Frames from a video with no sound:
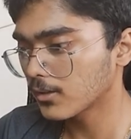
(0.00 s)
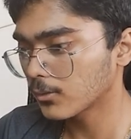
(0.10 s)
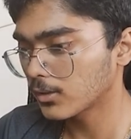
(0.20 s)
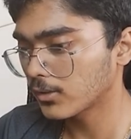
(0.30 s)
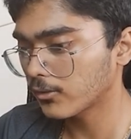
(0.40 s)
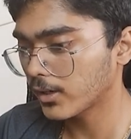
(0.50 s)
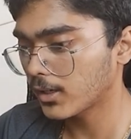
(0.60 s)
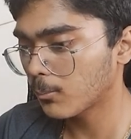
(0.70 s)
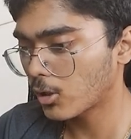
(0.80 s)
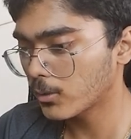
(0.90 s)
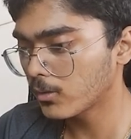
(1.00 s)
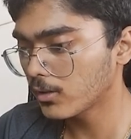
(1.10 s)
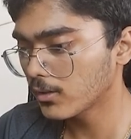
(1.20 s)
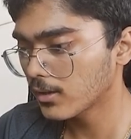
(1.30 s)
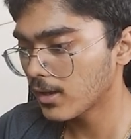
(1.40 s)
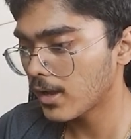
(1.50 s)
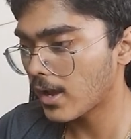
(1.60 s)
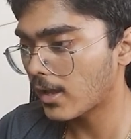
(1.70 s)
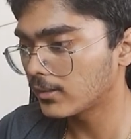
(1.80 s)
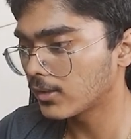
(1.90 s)
So this is a trigger module,
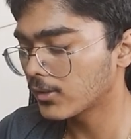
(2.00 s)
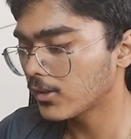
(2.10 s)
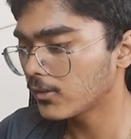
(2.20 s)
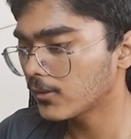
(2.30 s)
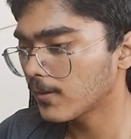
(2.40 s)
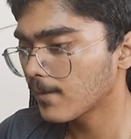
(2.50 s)
and this is